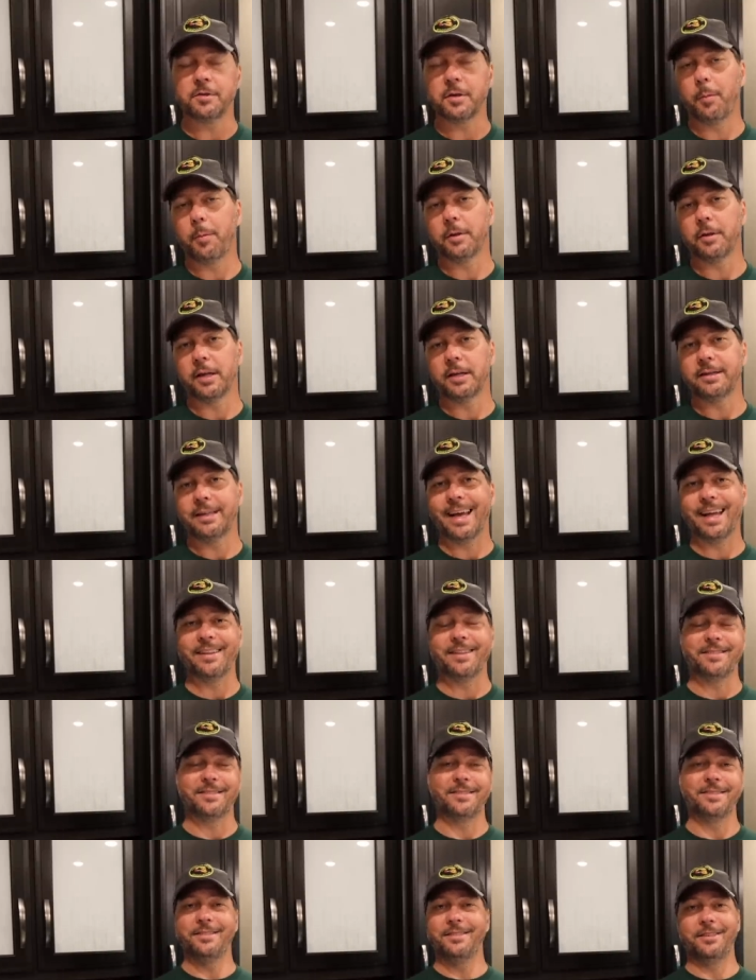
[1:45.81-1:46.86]
something like
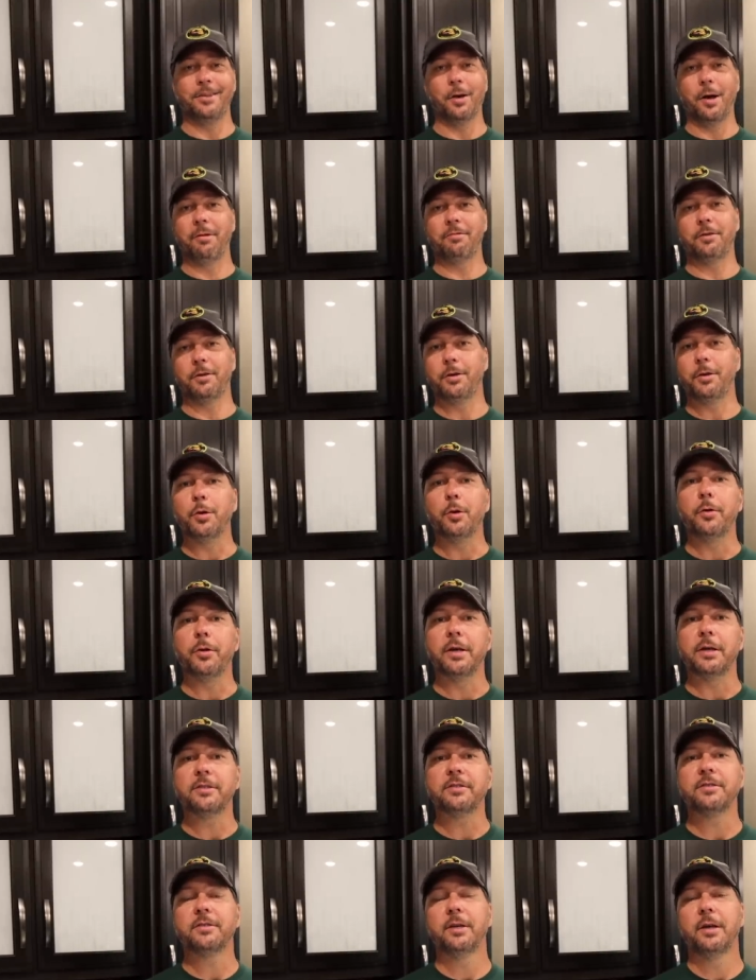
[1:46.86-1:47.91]
that, you don't have to do
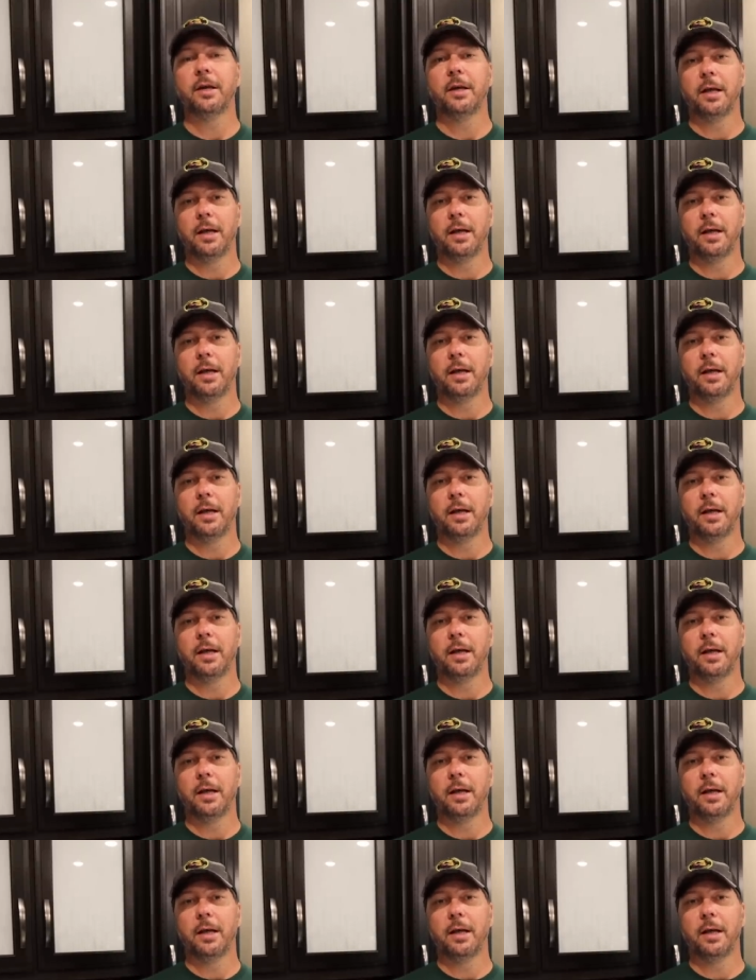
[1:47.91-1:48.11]
this.